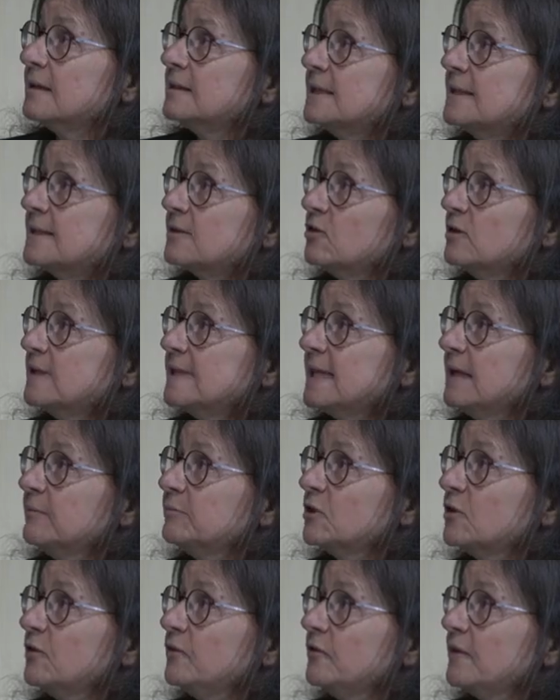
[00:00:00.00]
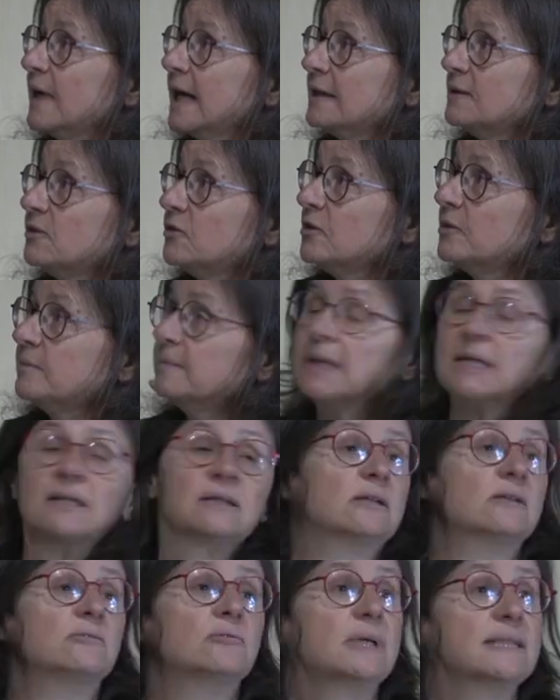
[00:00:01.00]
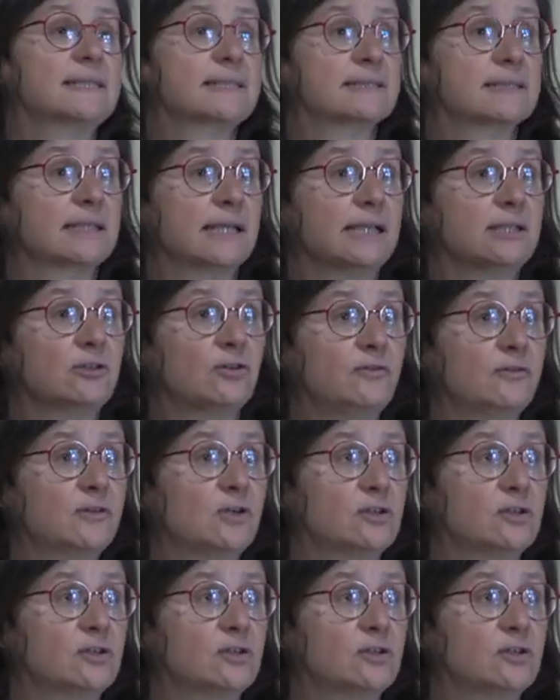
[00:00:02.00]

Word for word: This concept of atom was kind of